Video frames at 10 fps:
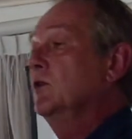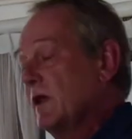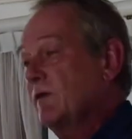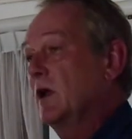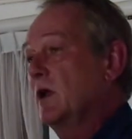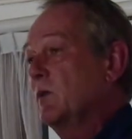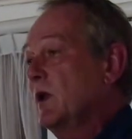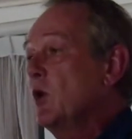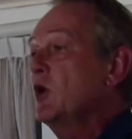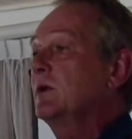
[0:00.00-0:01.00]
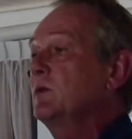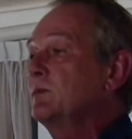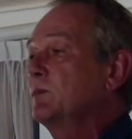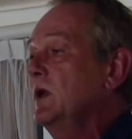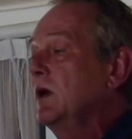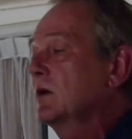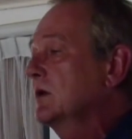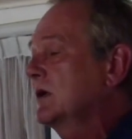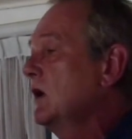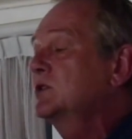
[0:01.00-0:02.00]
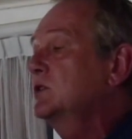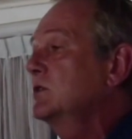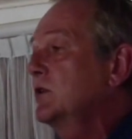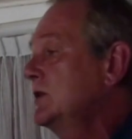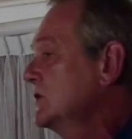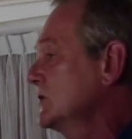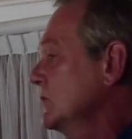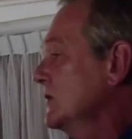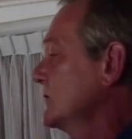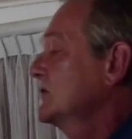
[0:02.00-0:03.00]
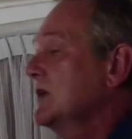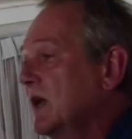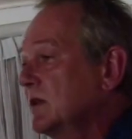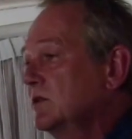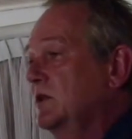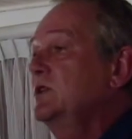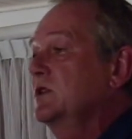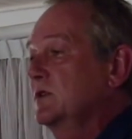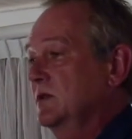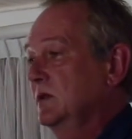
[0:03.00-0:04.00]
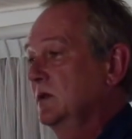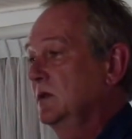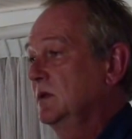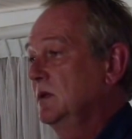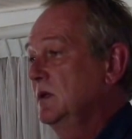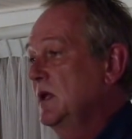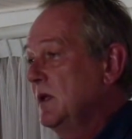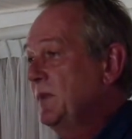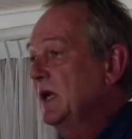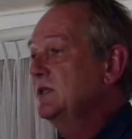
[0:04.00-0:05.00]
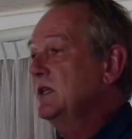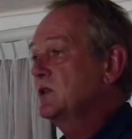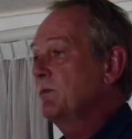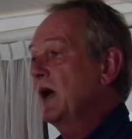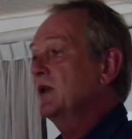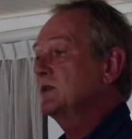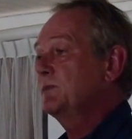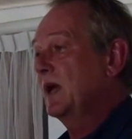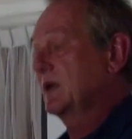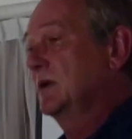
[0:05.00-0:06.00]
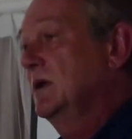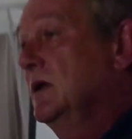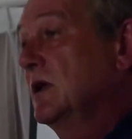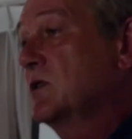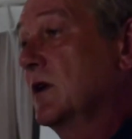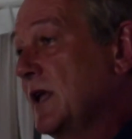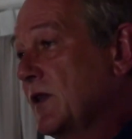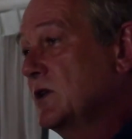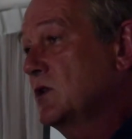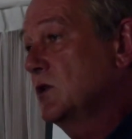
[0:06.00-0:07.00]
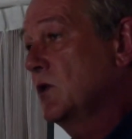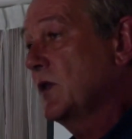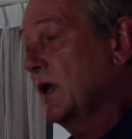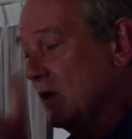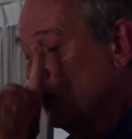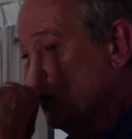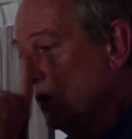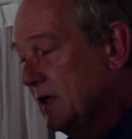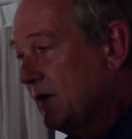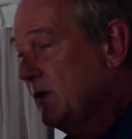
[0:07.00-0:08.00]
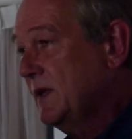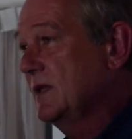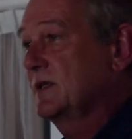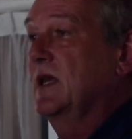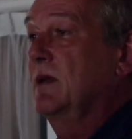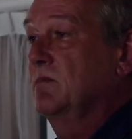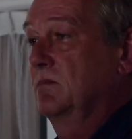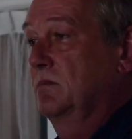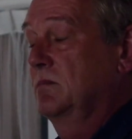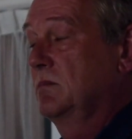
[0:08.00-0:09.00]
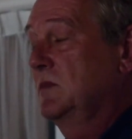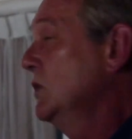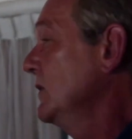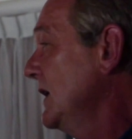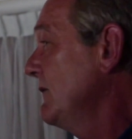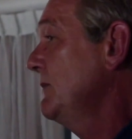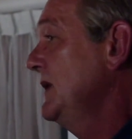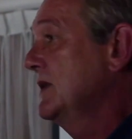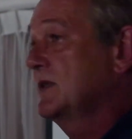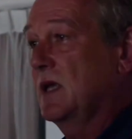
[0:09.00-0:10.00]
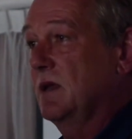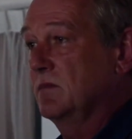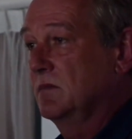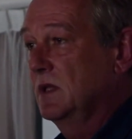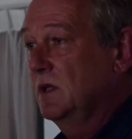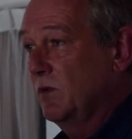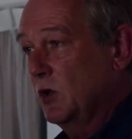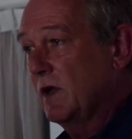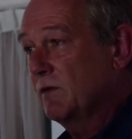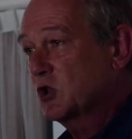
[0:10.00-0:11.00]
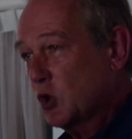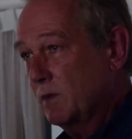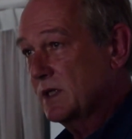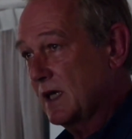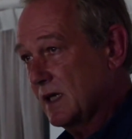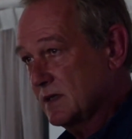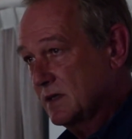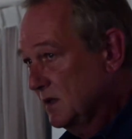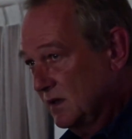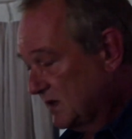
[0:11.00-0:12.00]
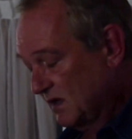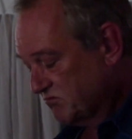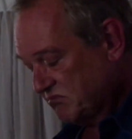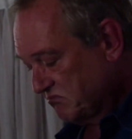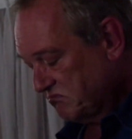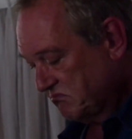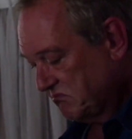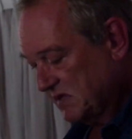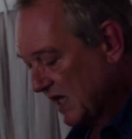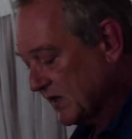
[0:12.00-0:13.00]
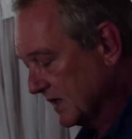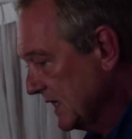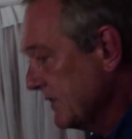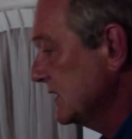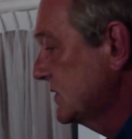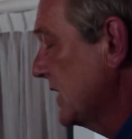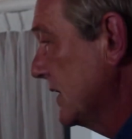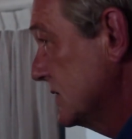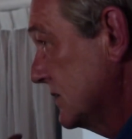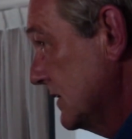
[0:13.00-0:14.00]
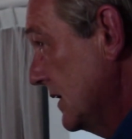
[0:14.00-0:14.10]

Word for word: You're never alone. We work. We, we are cultural creatures. We are societal creatures. Ability to bounce back. It's got nothing to do with that, and you will never be the same. You will never be the same when you have a traumatized thing. Nothing. Nothing's changed.